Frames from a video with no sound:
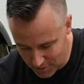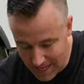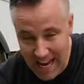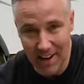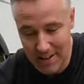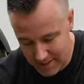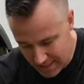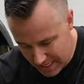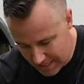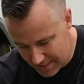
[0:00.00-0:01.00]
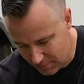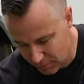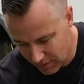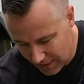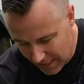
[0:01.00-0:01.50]
now is uh, assemble
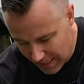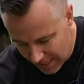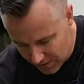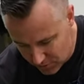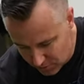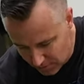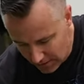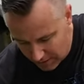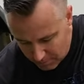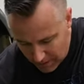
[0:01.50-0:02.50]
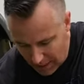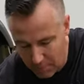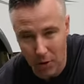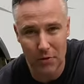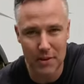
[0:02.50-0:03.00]
the uh, actual um, arm
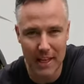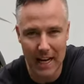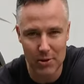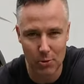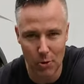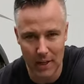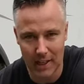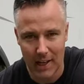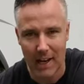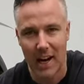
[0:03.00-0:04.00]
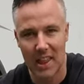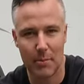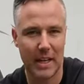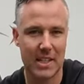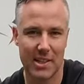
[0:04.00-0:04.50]
onto the actual awning, and then
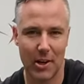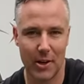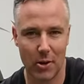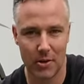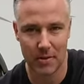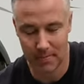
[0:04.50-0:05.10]
we can slide it on.